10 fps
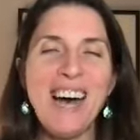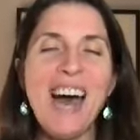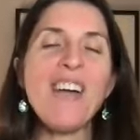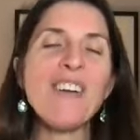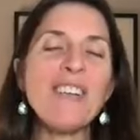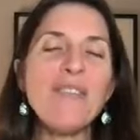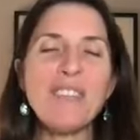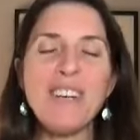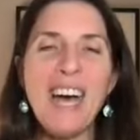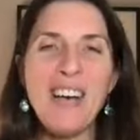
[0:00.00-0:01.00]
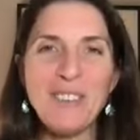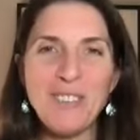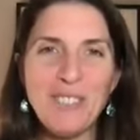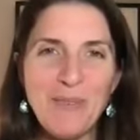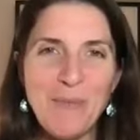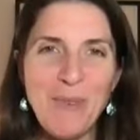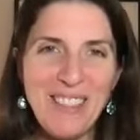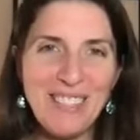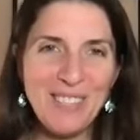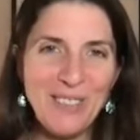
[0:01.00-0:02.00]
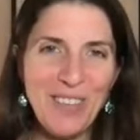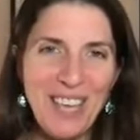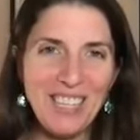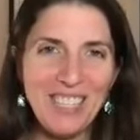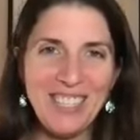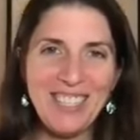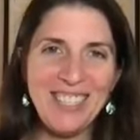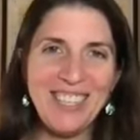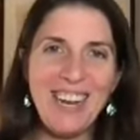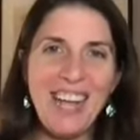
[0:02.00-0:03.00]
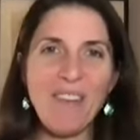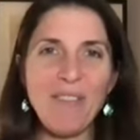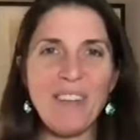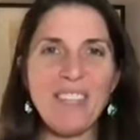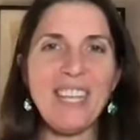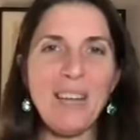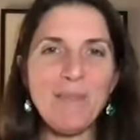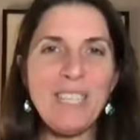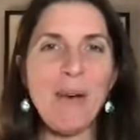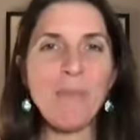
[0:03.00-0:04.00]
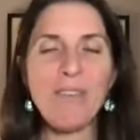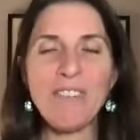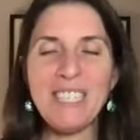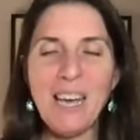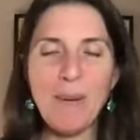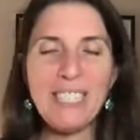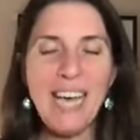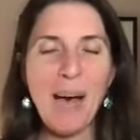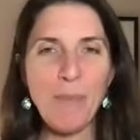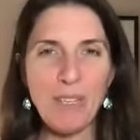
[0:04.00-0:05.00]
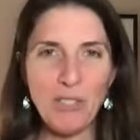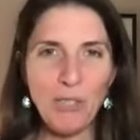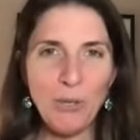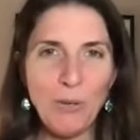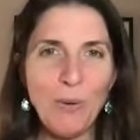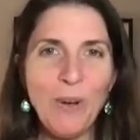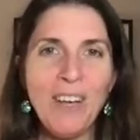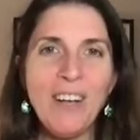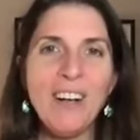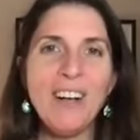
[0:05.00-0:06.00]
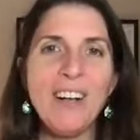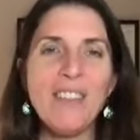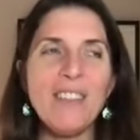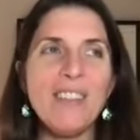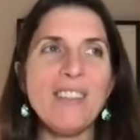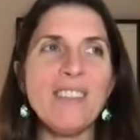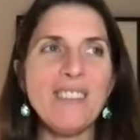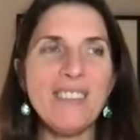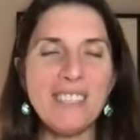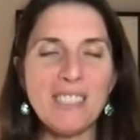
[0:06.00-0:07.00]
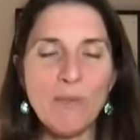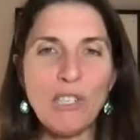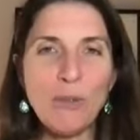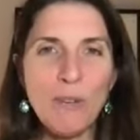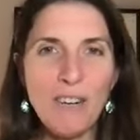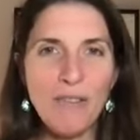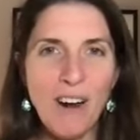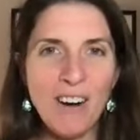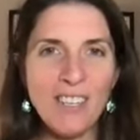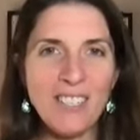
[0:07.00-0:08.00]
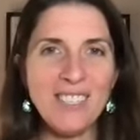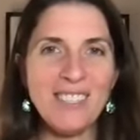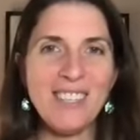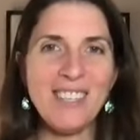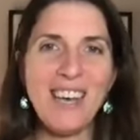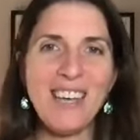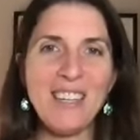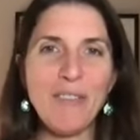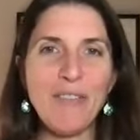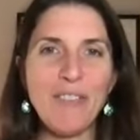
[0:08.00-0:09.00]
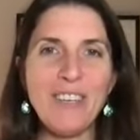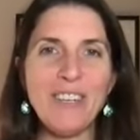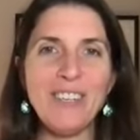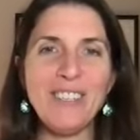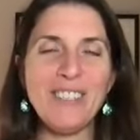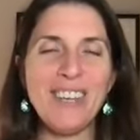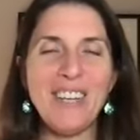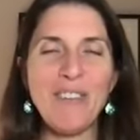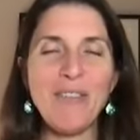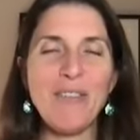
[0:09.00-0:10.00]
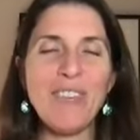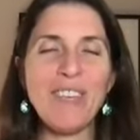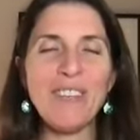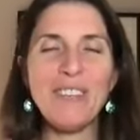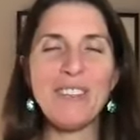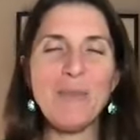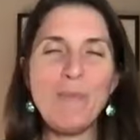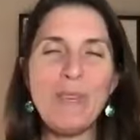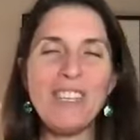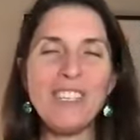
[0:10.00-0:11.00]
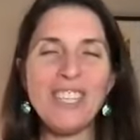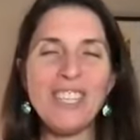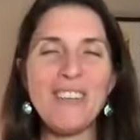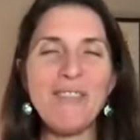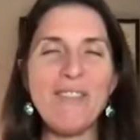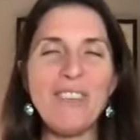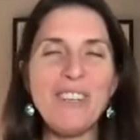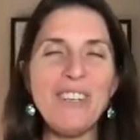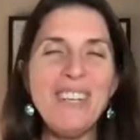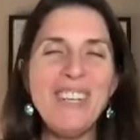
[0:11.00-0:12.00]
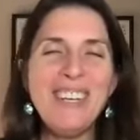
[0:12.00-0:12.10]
already feel held by this location, and I haven't like I'm tap every time I tap into this retreat of ours, I can feel the beach. I can feel